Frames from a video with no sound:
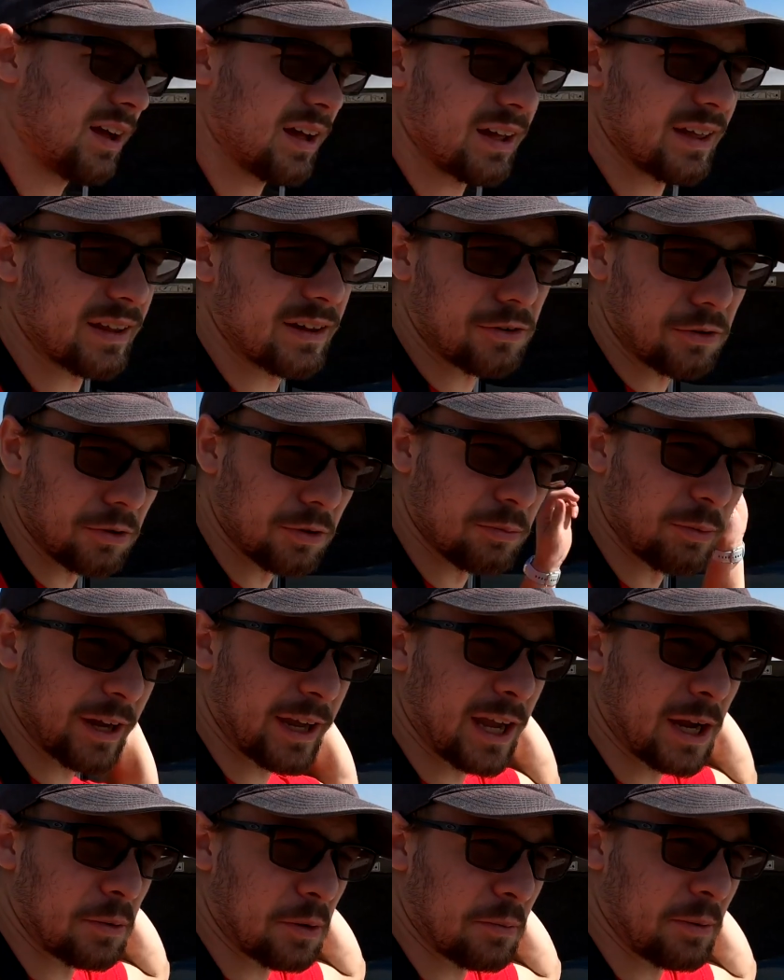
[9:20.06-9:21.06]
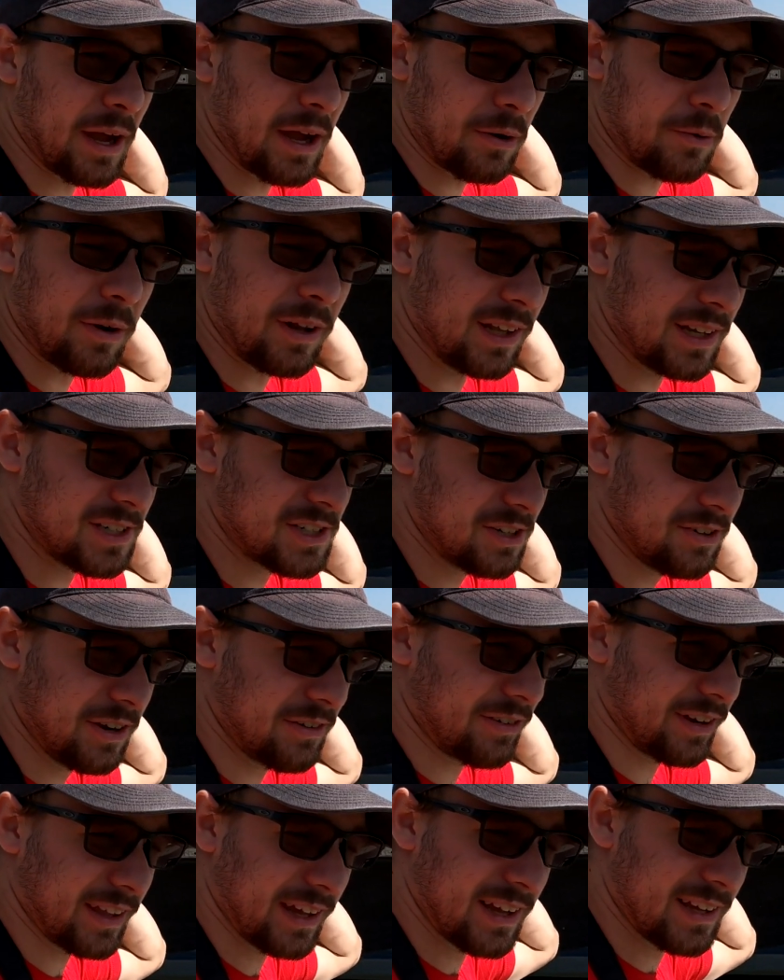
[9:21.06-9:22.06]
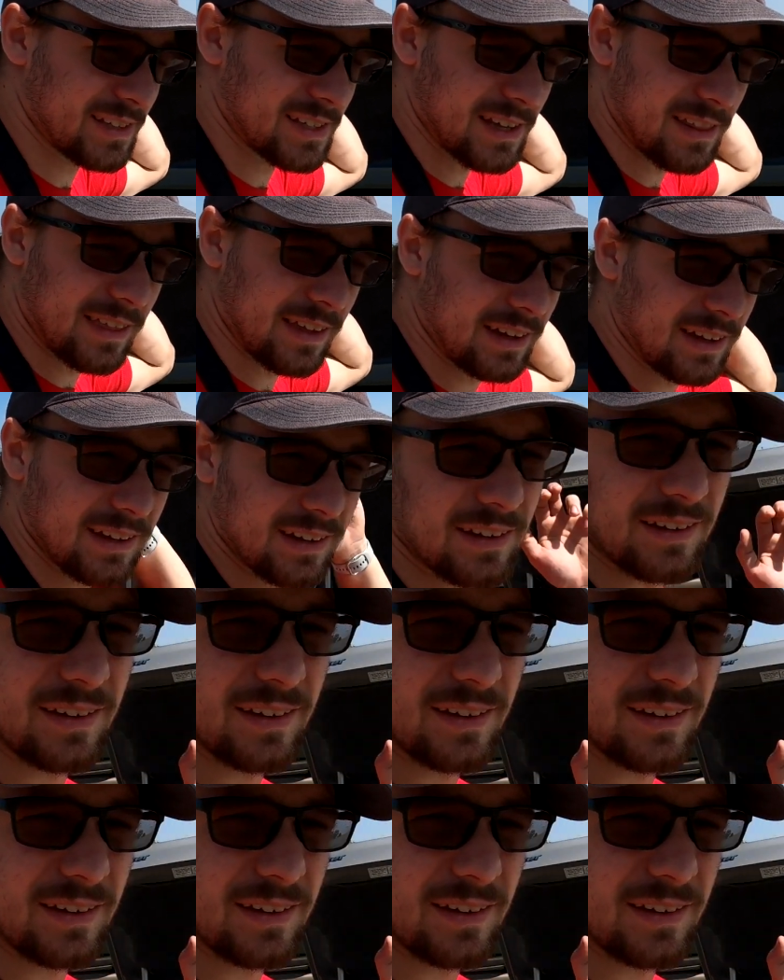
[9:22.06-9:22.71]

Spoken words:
That'll hold my camera bag while I shoot everything else, I think.